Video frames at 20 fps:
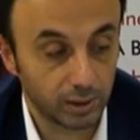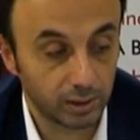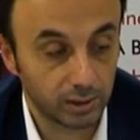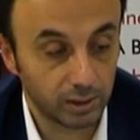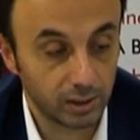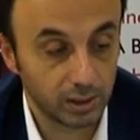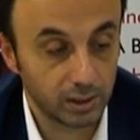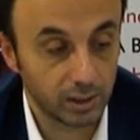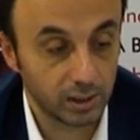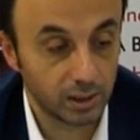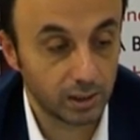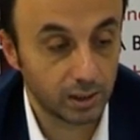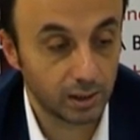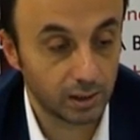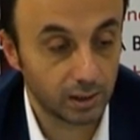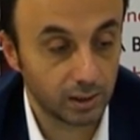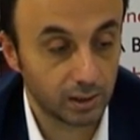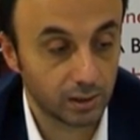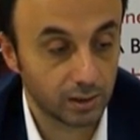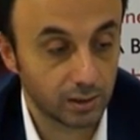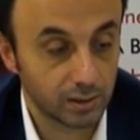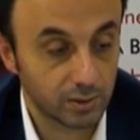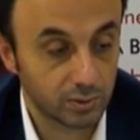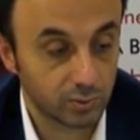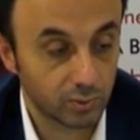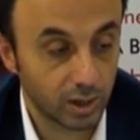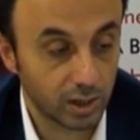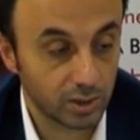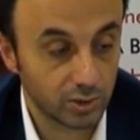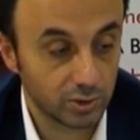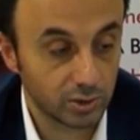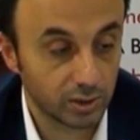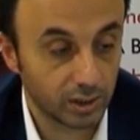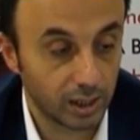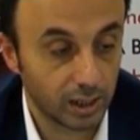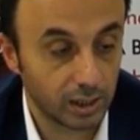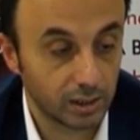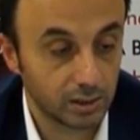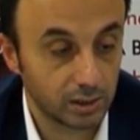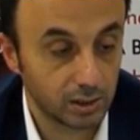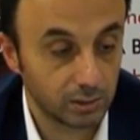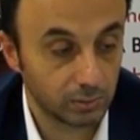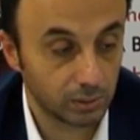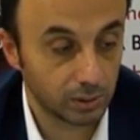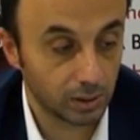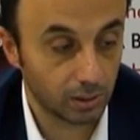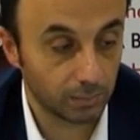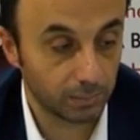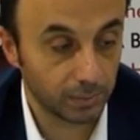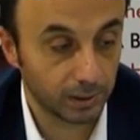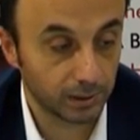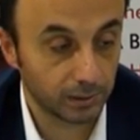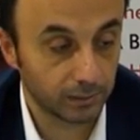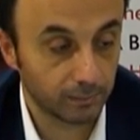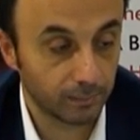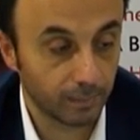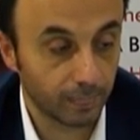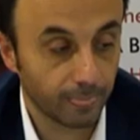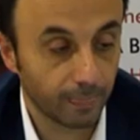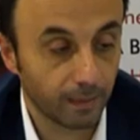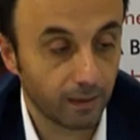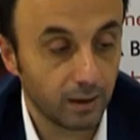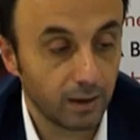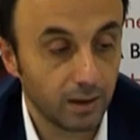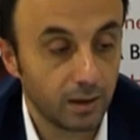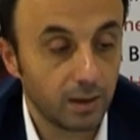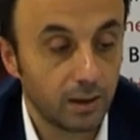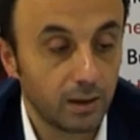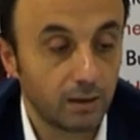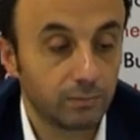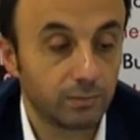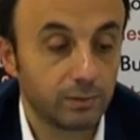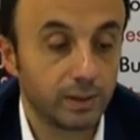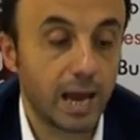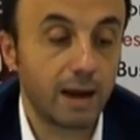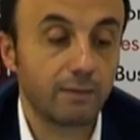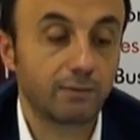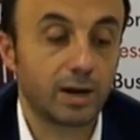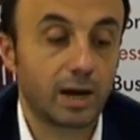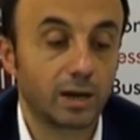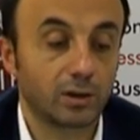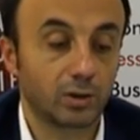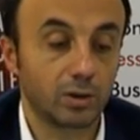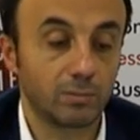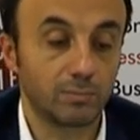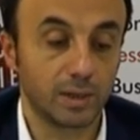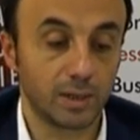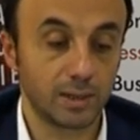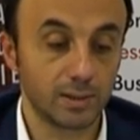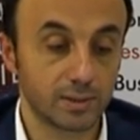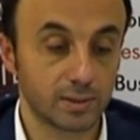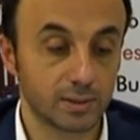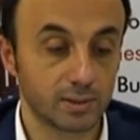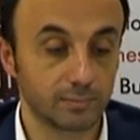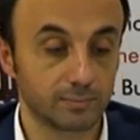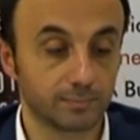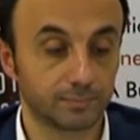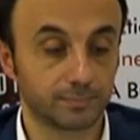the structuring and developing. Flared arguments,